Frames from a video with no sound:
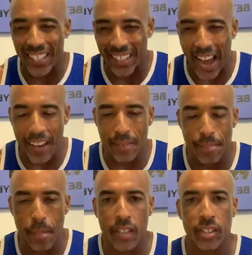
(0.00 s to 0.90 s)
it's not
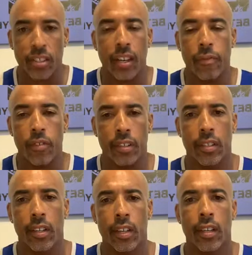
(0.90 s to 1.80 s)
much
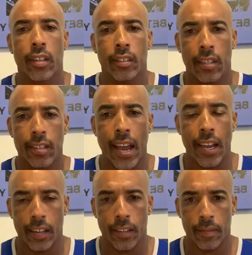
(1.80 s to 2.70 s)
different
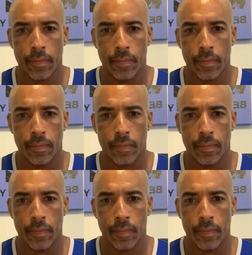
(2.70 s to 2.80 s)
today,